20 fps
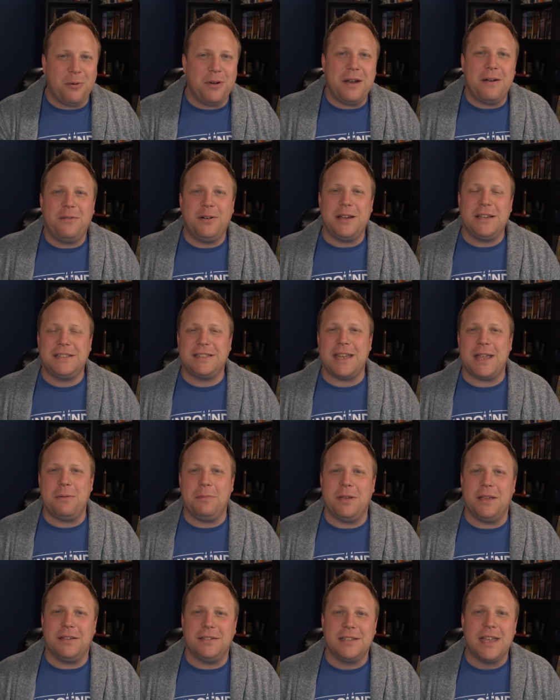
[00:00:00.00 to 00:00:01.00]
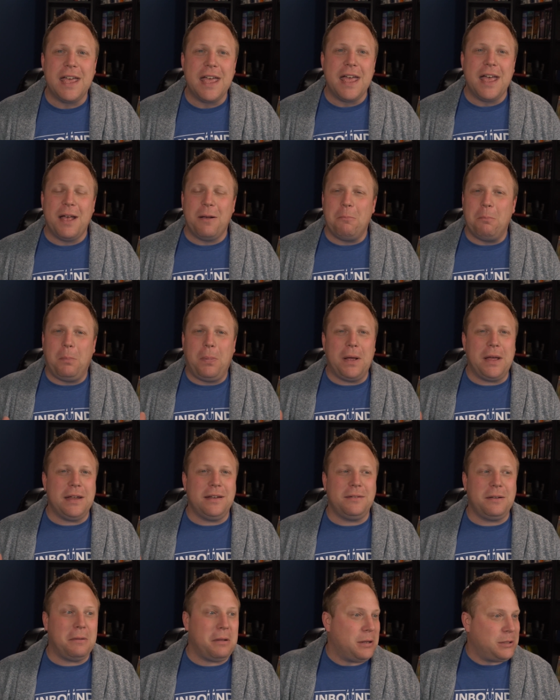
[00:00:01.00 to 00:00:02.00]
whatever his name is,
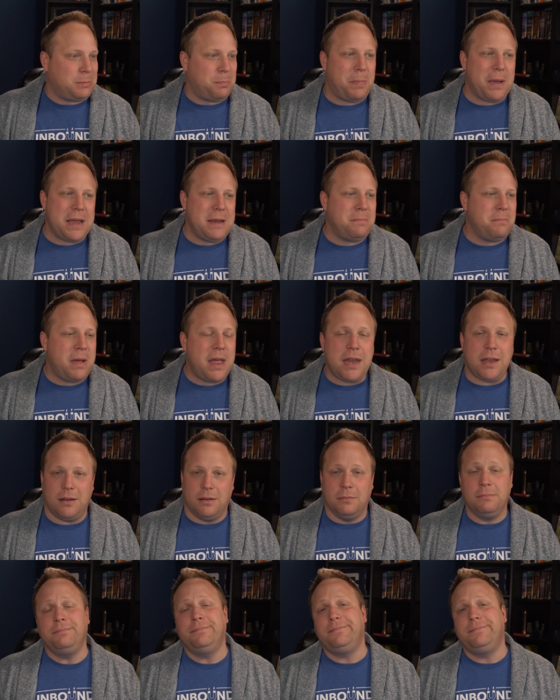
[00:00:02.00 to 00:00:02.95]
but it's Peyton Manning.